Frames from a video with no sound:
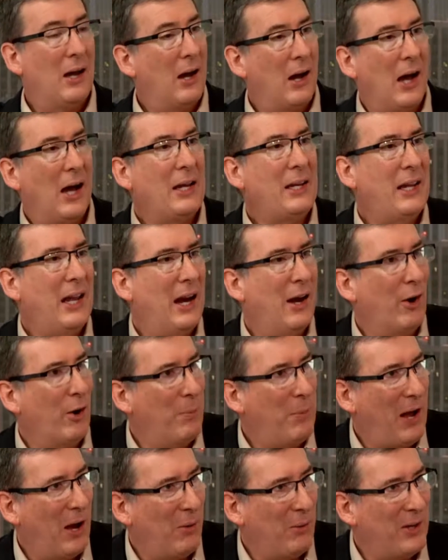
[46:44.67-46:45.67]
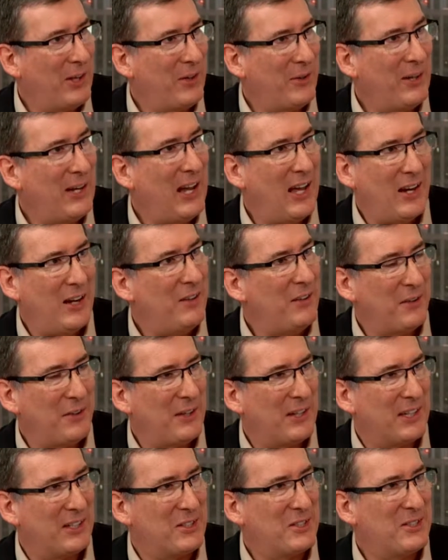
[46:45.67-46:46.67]
I care about whether he had other
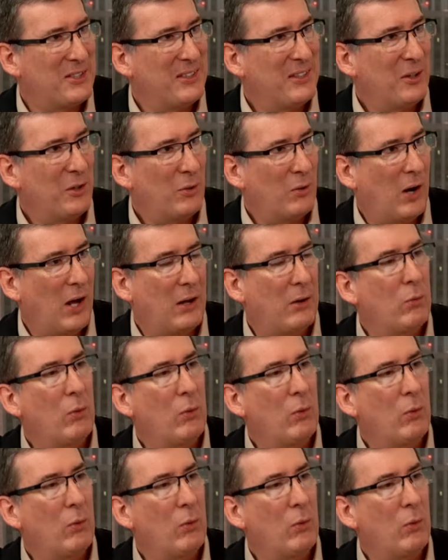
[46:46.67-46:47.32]
things right,